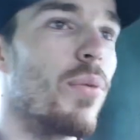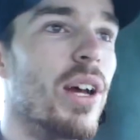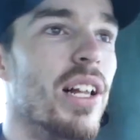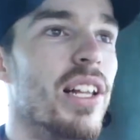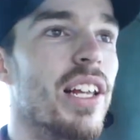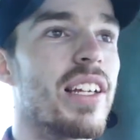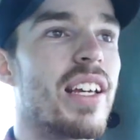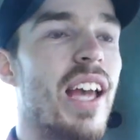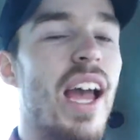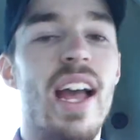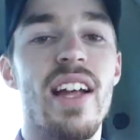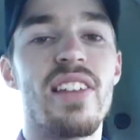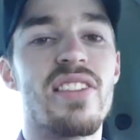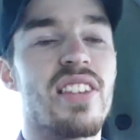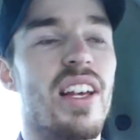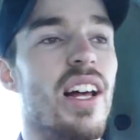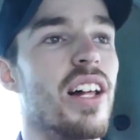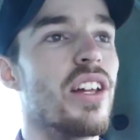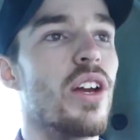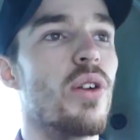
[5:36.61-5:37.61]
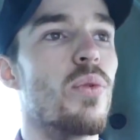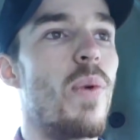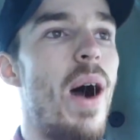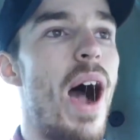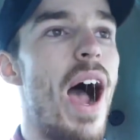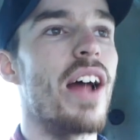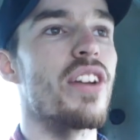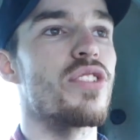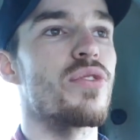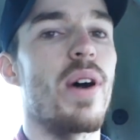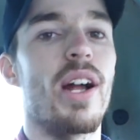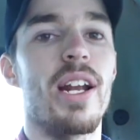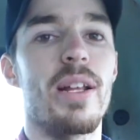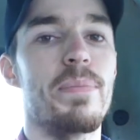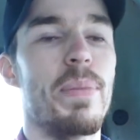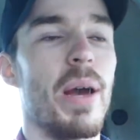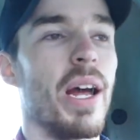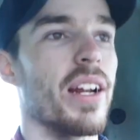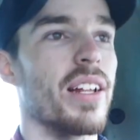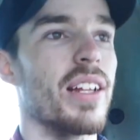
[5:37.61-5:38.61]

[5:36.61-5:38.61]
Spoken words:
really can't tell you why it's running better